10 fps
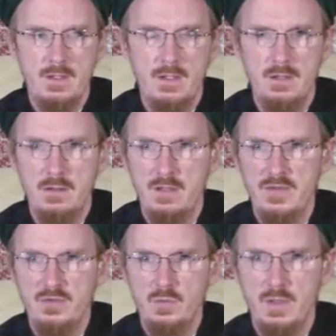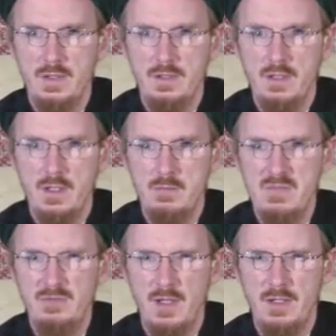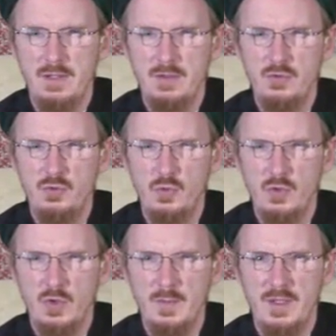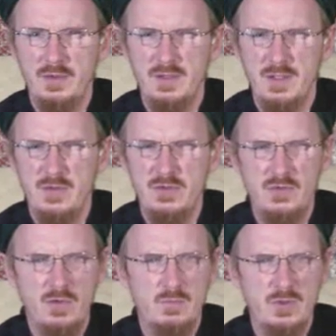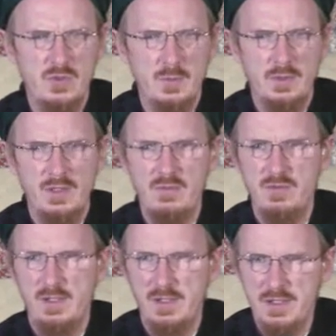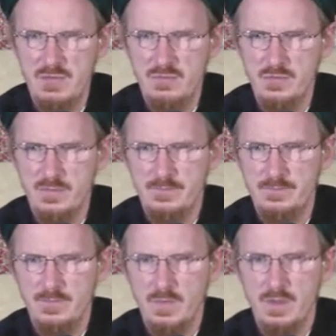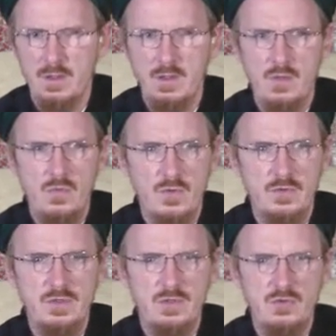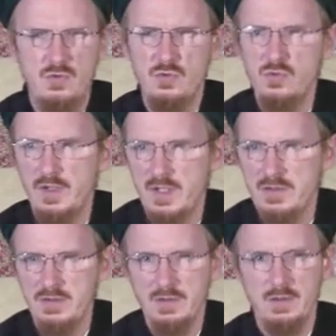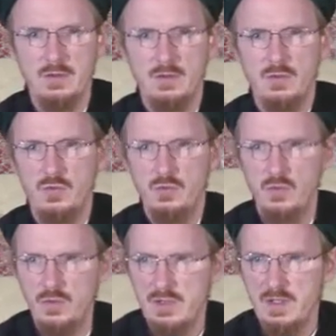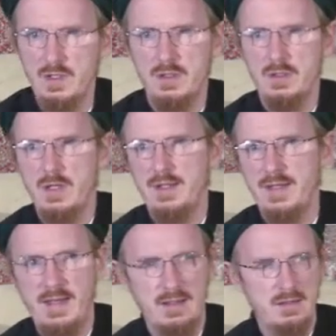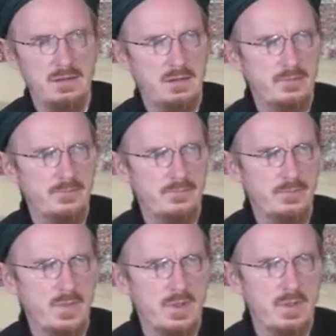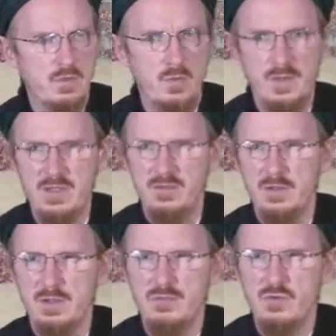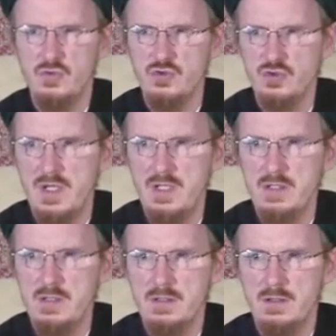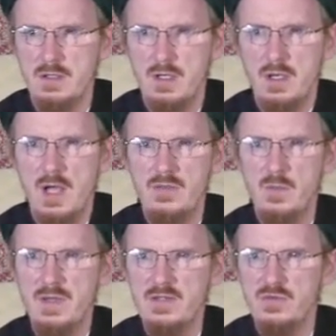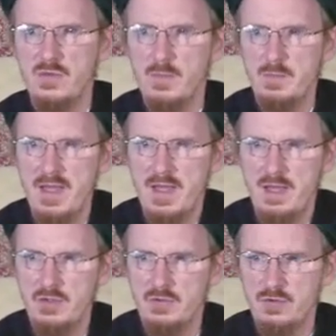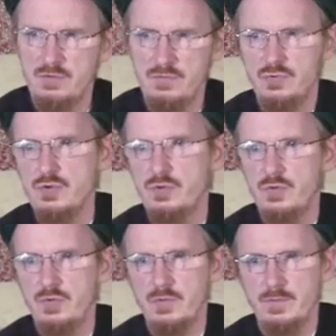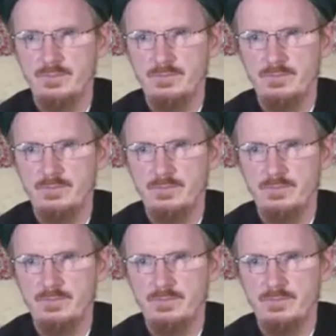And that's why Mevlana is talking about it here. This is the principle of life that is uniting dunya and akhirah, the place that gives shade and the place that bears fruits.